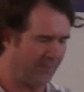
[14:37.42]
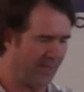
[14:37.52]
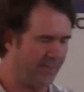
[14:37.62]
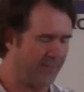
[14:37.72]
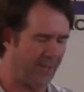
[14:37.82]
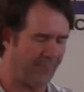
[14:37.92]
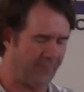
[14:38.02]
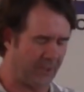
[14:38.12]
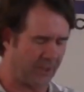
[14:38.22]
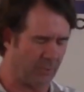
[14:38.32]
in the
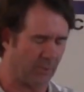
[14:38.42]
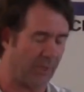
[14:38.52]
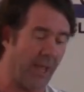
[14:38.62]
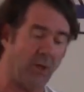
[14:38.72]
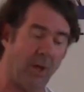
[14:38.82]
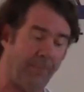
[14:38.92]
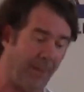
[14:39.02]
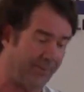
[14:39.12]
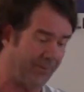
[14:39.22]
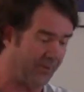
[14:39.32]
definition, which I call
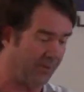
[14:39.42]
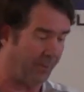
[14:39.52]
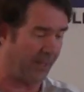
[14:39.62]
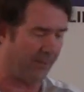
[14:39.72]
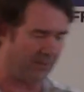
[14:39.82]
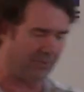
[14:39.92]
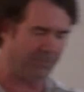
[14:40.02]
belts and suspenders,